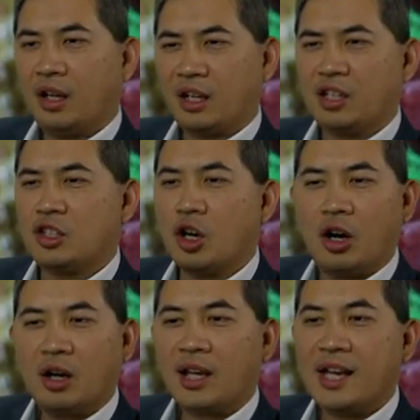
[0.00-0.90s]
like a
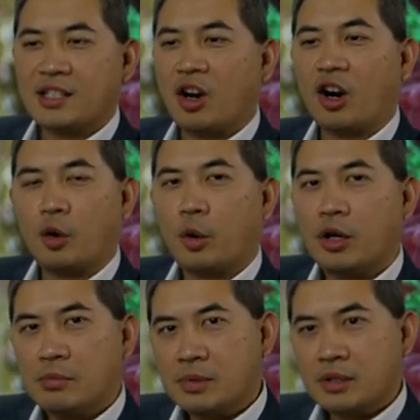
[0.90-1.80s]
dog has
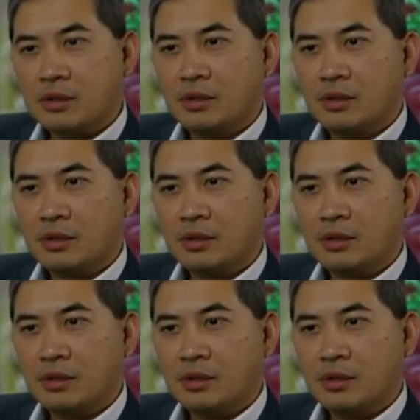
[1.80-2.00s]
heartworms